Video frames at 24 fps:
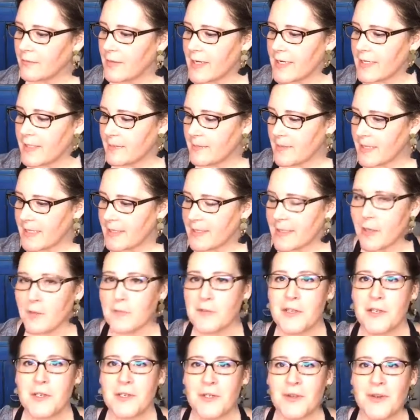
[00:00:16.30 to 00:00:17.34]
Finding
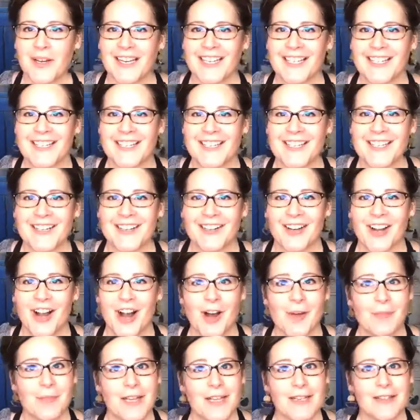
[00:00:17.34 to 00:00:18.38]
myself here so I can see your
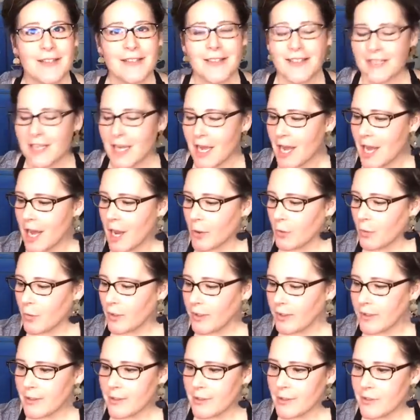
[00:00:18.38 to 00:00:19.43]
comments.
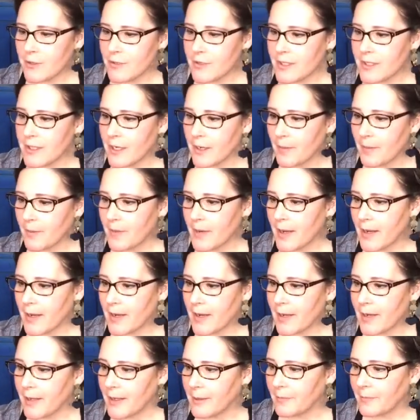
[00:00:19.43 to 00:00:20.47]
We're going to do some
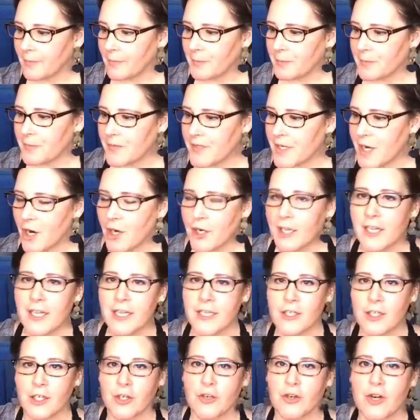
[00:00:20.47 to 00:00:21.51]
dark
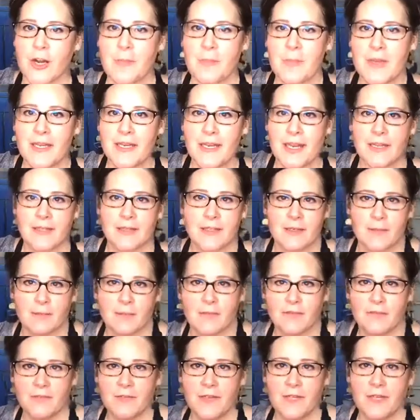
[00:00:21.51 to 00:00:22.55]
and decrepit and
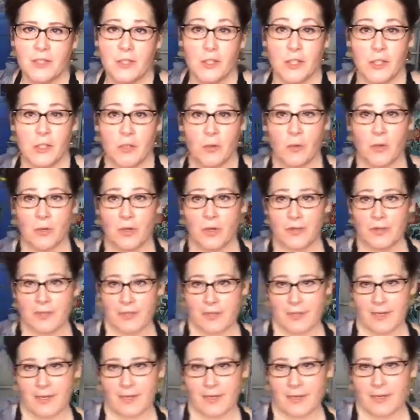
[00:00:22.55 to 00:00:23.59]
some finish work
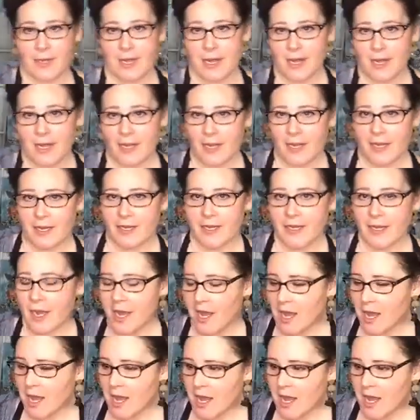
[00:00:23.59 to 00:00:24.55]
tonight. I